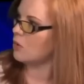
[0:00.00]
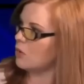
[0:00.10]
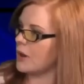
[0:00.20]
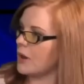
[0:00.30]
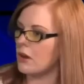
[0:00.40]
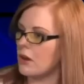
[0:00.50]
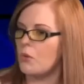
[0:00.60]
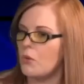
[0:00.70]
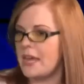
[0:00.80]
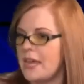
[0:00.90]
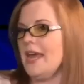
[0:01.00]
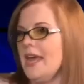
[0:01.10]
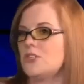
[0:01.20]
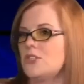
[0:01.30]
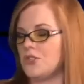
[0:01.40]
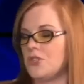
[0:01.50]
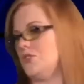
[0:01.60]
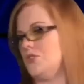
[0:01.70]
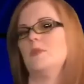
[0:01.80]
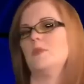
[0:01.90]
Where we can't just
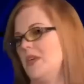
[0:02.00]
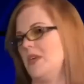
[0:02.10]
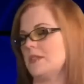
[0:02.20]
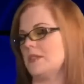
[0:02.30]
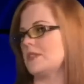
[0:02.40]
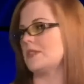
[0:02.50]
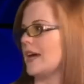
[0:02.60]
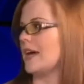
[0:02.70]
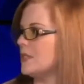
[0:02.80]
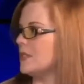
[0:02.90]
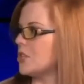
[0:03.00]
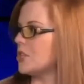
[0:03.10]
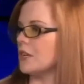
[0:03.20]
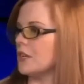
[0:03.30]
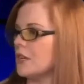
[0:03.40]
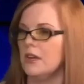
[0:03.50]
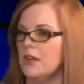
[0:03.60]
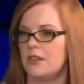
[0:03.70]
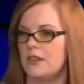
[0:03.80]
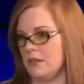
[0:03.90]
assume that because there's an accusation,
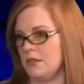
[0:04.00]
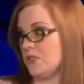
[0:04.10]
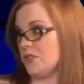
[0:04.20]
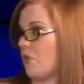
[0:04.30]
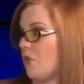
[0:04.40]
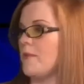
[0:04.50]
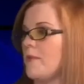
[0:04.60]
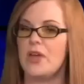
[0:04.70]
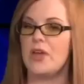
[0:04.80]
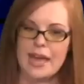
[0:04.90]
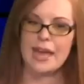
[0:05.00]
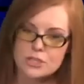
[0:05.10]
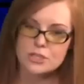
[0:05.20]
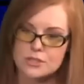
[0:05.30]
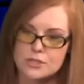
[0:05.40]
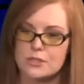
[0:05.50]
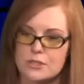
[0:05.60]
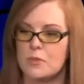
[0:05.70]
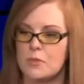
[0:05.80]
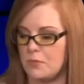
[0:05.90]
that there's a crime. We can't just
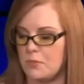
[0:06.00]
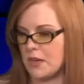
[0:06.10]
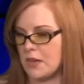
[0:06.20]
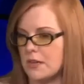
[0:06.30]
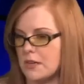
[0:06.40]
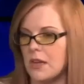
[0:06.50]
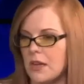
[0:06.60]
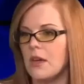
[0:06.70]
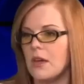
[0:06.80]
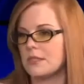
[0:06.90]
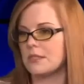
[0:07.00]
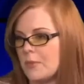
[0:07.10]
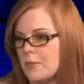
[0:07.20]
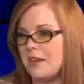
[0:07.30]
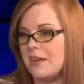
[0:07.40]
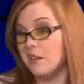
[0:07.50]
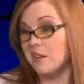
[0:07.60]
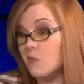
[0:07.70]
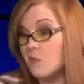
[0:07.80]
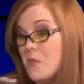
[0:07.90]
assume that because somebody
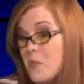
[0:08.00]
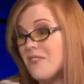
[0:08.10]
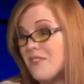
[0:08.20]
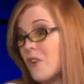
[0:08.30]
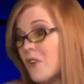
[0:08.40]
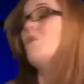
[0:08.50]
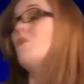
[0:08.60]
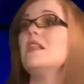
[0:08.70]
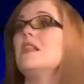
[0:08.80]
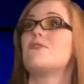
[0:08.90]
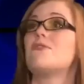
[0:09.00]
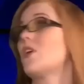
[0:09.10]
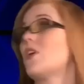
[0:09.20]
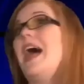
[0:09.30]
may very well have forgot